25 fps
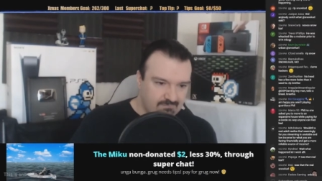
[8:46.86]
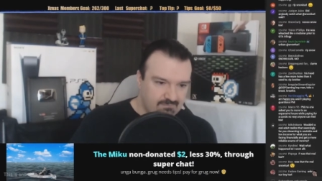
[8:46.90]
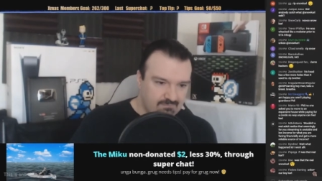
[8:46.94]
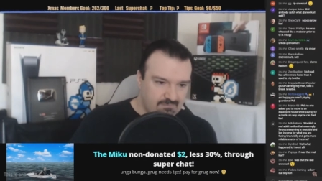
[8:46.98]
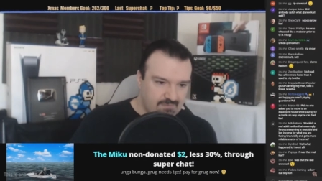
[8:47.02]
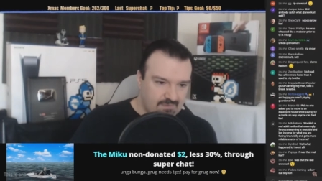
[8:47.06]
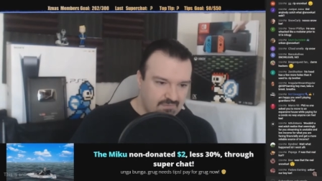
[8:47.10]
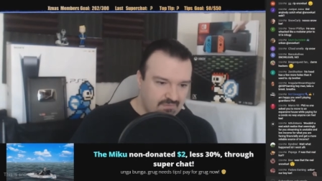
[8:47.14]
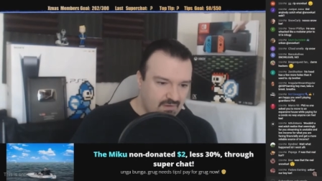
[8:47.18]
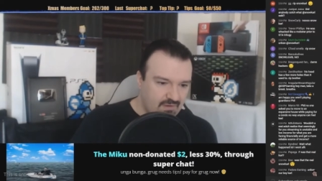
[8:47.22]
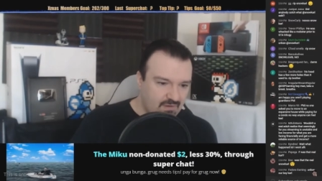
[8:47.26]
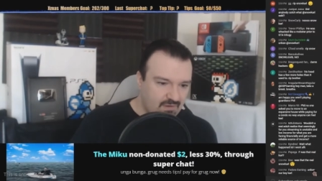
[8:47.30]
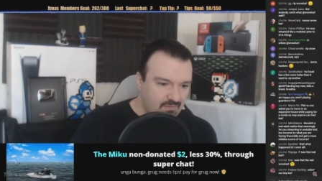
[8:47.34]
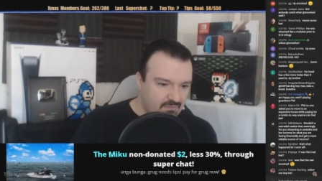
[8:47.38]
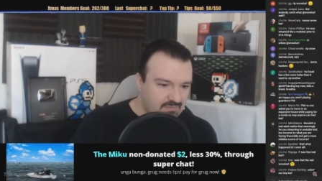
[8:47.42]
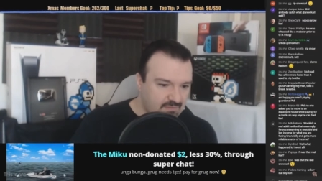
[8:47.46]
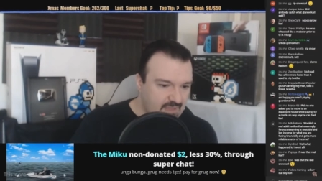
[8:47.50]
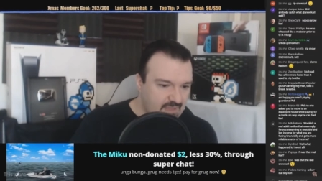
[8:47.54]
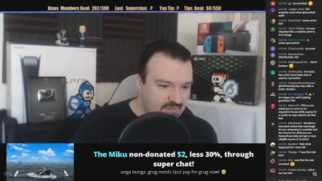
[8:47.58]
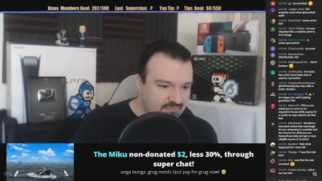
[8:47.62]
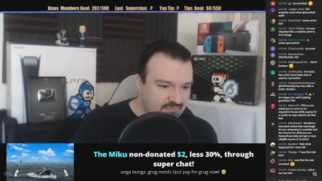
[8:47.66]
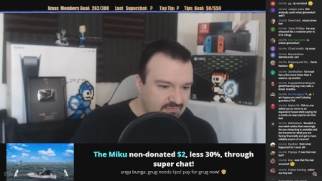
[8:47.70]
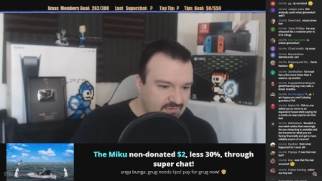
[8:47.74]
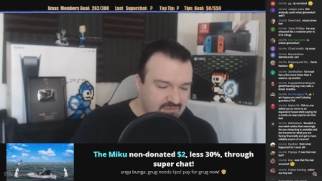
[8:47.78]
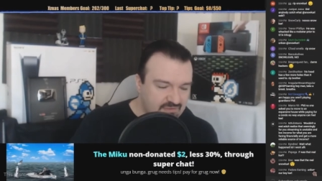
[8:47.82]
So,
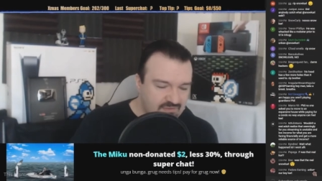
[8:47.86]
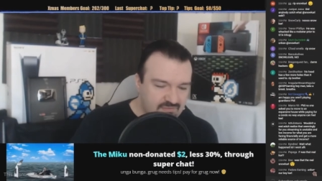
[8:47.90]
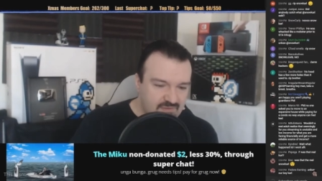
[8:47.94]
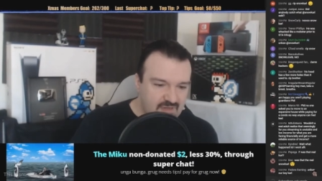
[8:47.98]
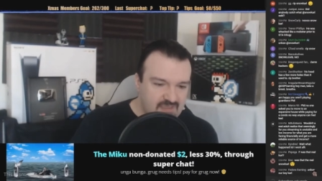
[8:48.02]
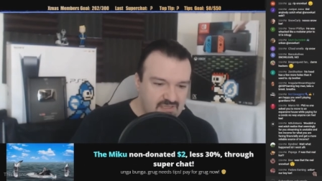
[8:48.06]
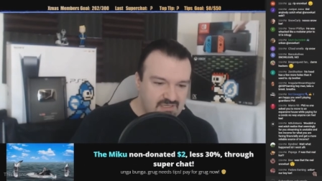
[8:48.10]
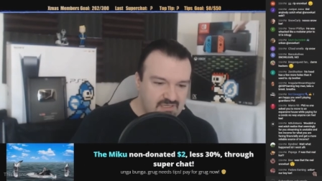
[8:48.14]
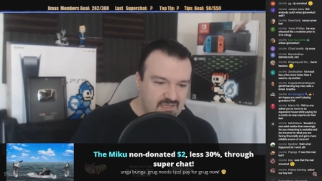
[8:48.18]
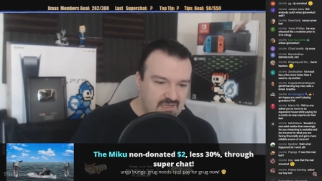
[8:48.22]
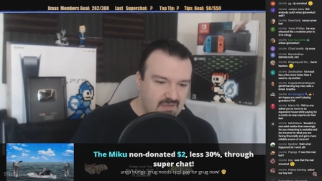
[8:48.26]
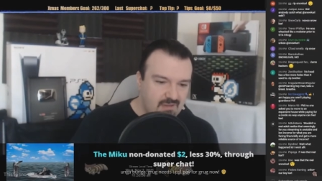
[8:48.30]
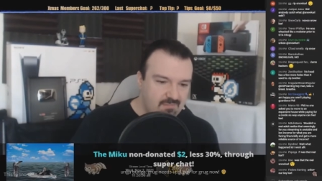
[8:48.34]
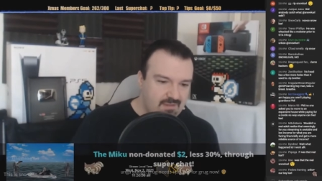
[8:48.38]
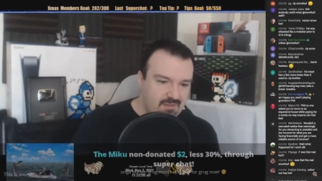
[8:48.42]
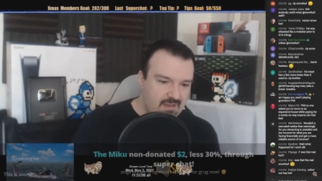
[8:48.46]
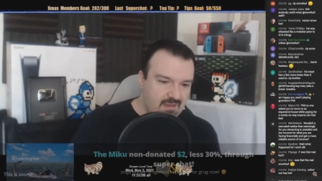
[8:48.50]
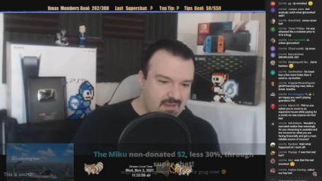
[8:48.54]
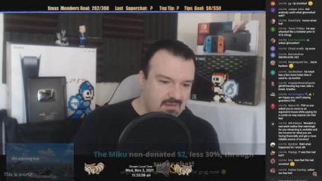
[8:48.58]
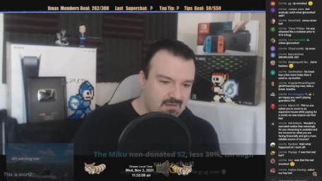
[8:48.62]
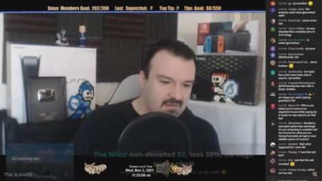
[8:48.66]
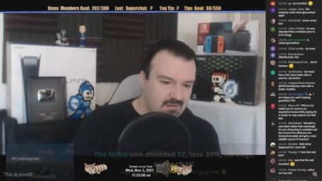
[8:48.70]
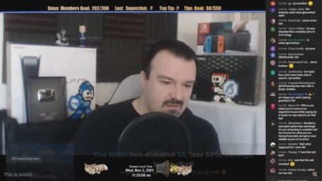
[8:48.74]
that's the situation I'm in.